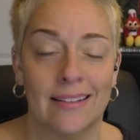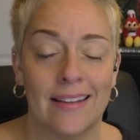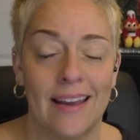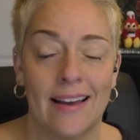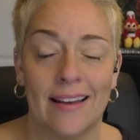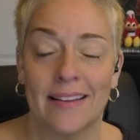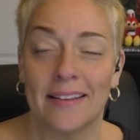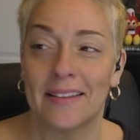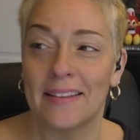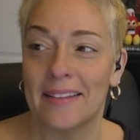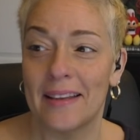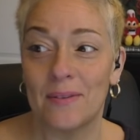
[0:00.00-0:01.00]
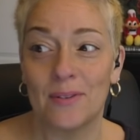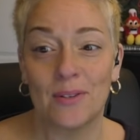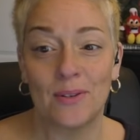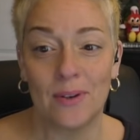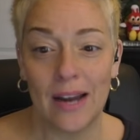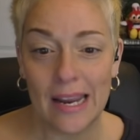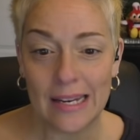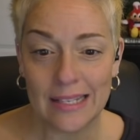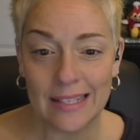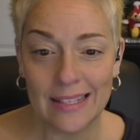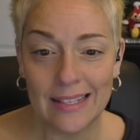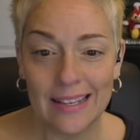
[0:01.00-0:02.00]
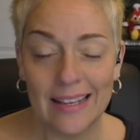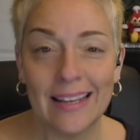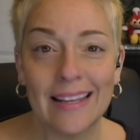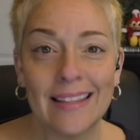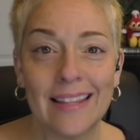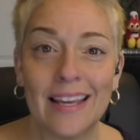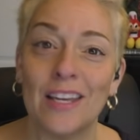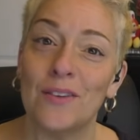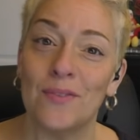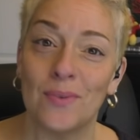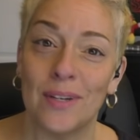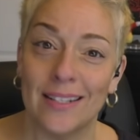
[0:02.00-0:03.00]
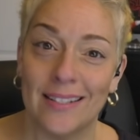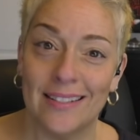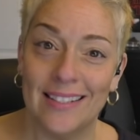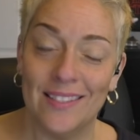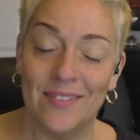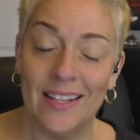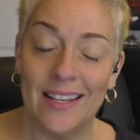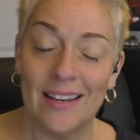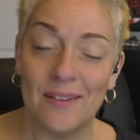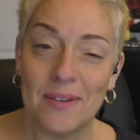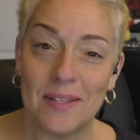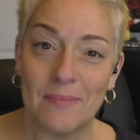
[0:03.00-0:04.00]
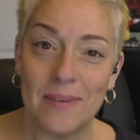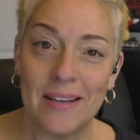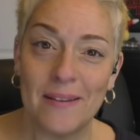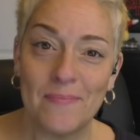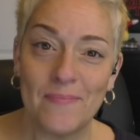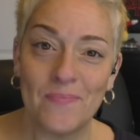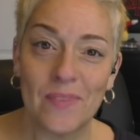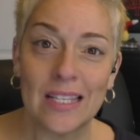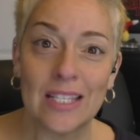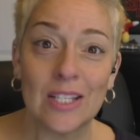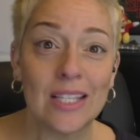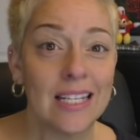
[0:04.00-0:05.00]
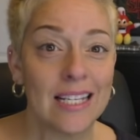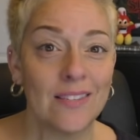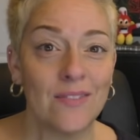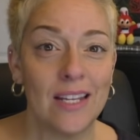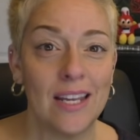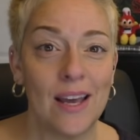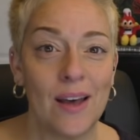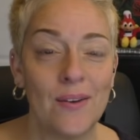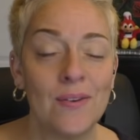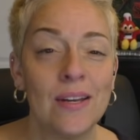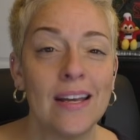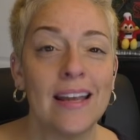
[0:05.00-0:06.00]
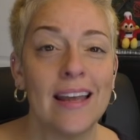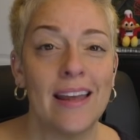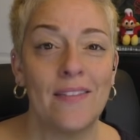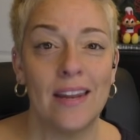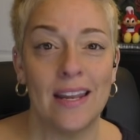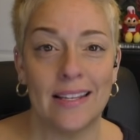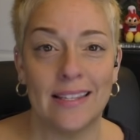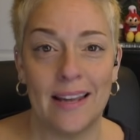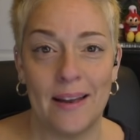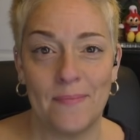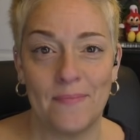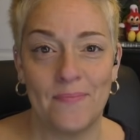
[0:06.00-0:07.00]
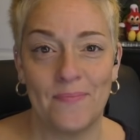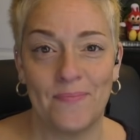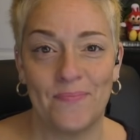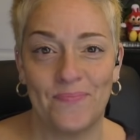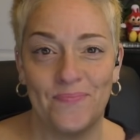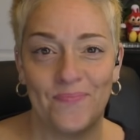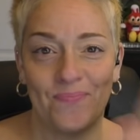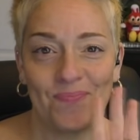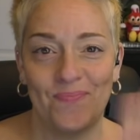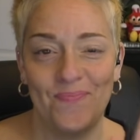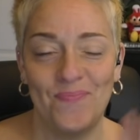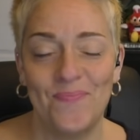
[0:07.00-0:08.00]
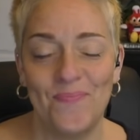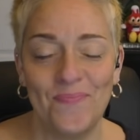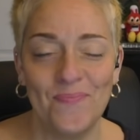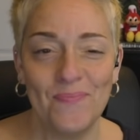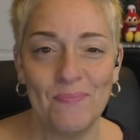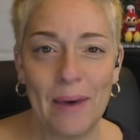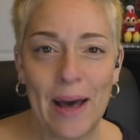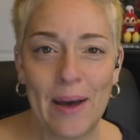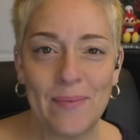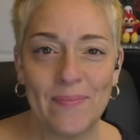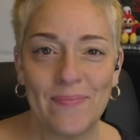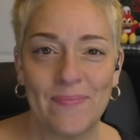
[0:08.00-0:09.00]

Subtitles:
Yeah, that was great. Thank you for watching this video with me. Until the next video and the next time. Bye.